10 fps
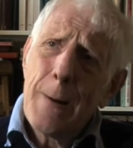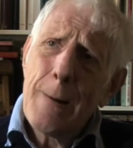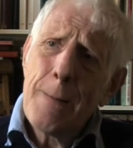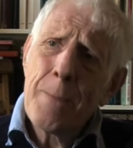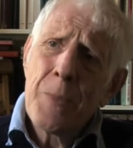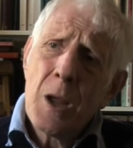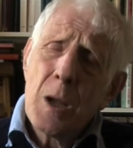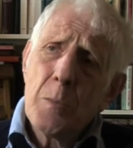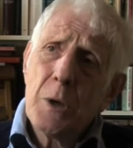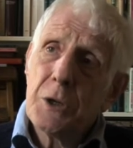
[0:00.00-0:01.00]
Um,
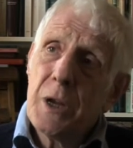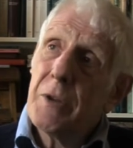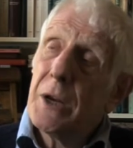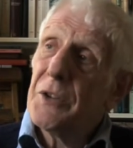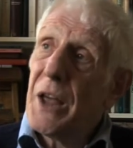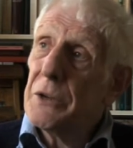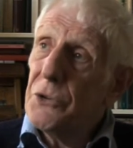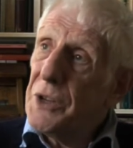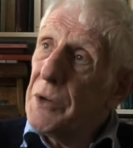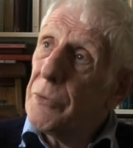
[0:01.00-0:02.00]
but nevertheless, I
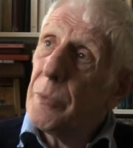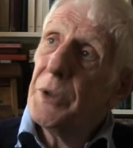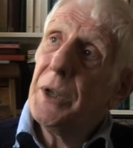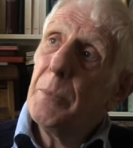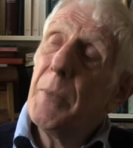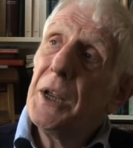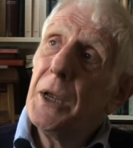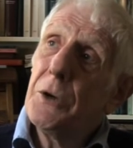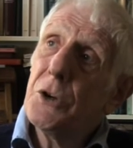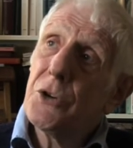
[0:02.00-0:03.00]
can see from the
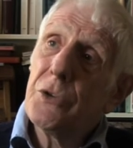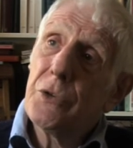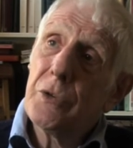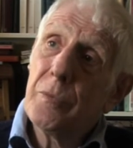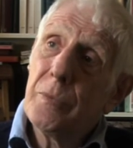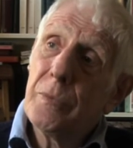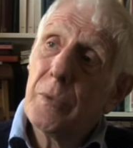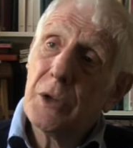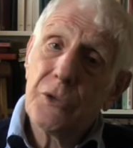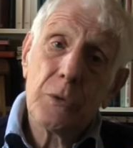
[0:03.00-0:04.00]
many editions of
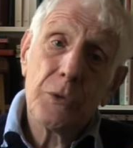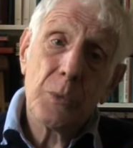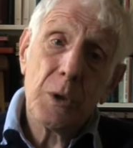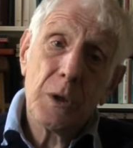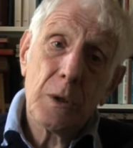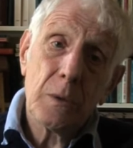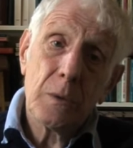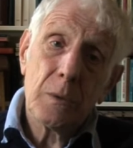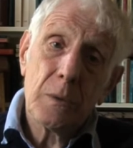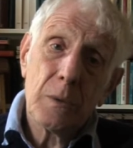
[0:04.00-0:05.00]
Russell's work
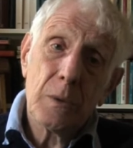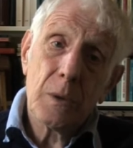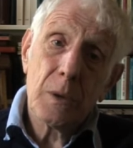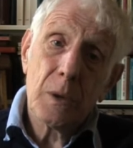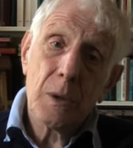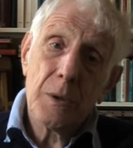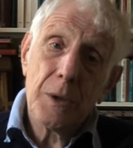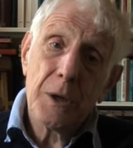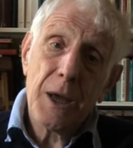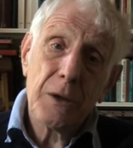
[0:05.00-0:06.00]
uh,
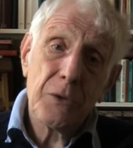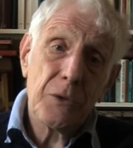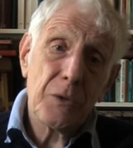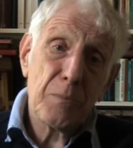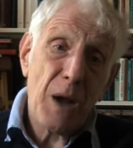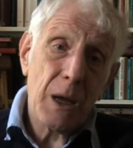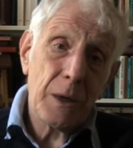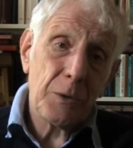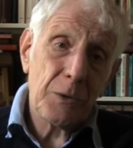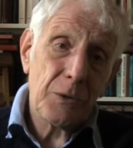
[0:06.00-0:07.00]
the analysis of
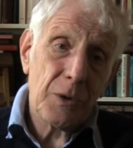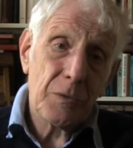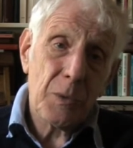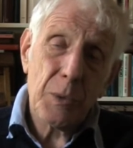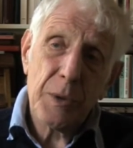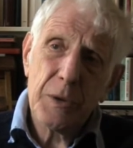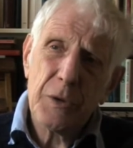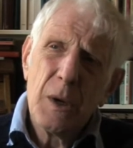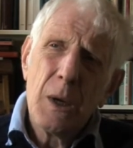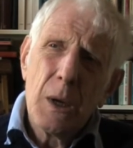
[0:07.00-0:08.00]
mind and so forth,
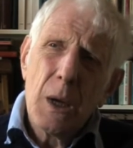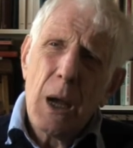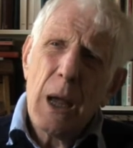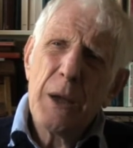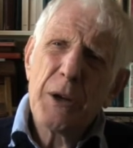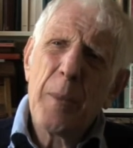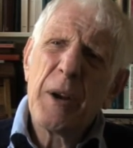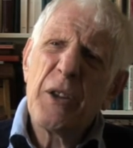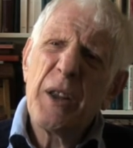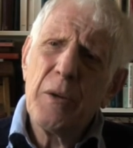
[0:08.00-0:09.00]
that I had come
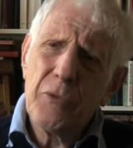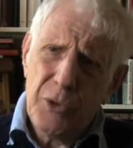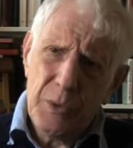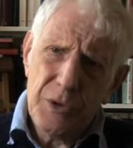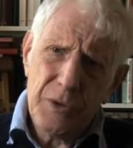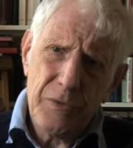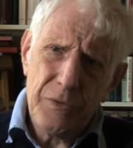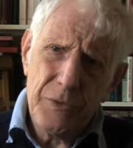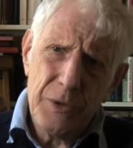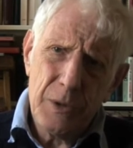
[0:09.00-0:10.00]
under the influence of,
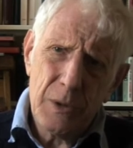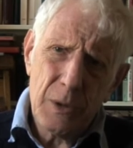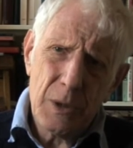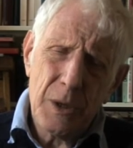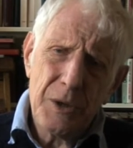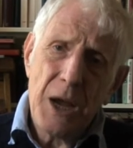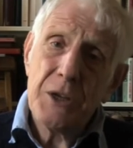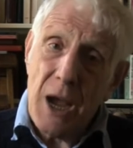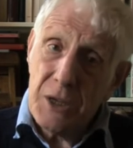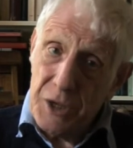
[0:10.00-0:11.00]
uh,
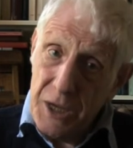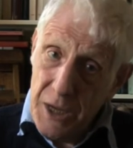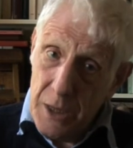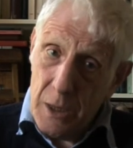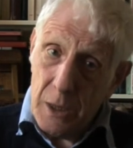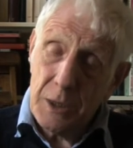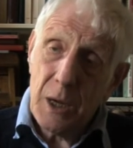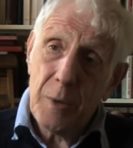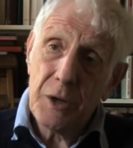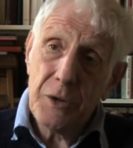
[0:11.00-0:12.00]
and as he had
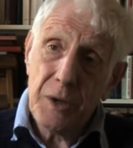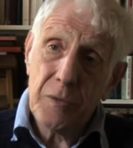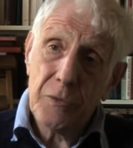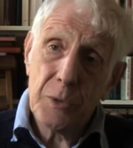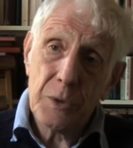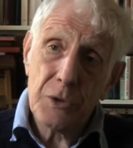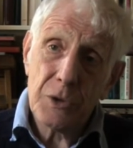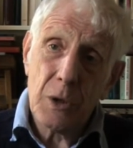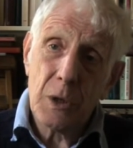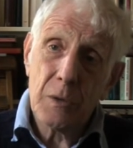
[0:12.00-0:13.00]
come under the
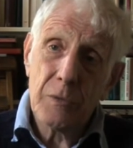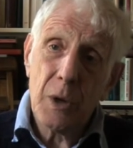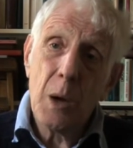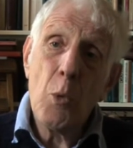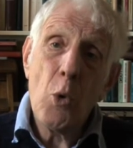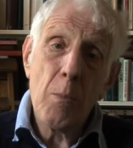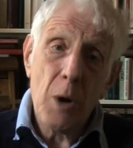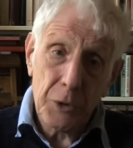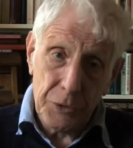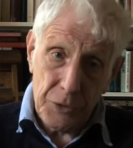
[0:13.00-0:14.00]
influence of a more
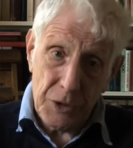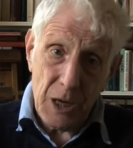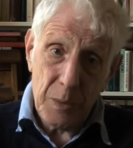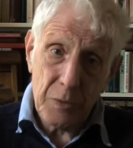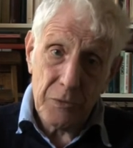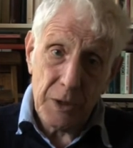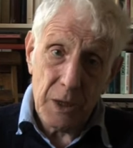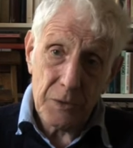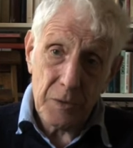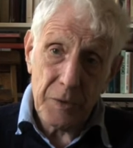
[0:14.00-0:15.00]
modern type of
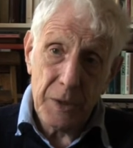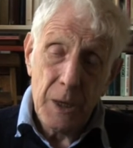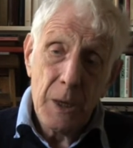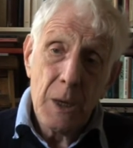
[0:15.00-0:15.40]
philosophy.